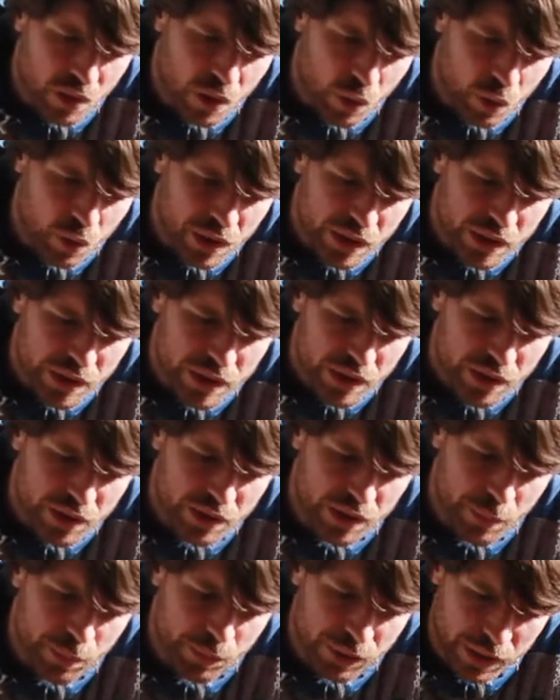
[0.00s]

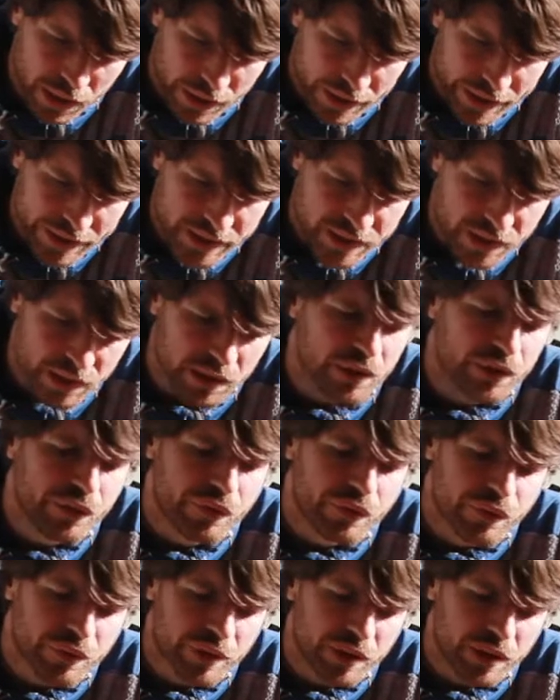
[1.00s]
only applies
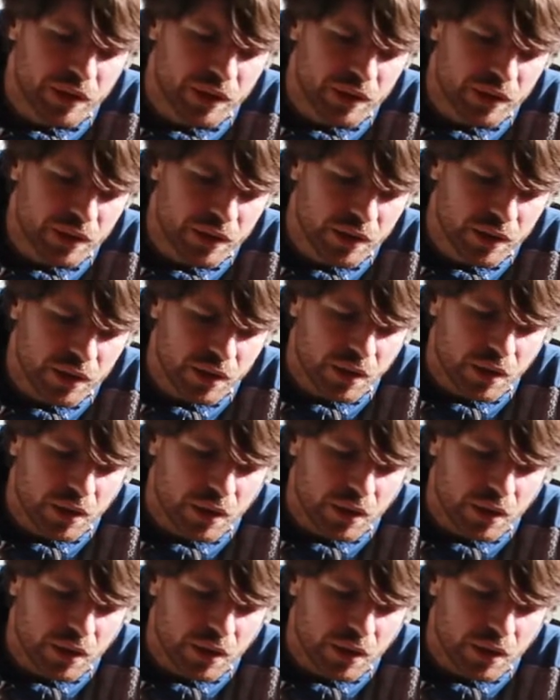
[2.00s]
if the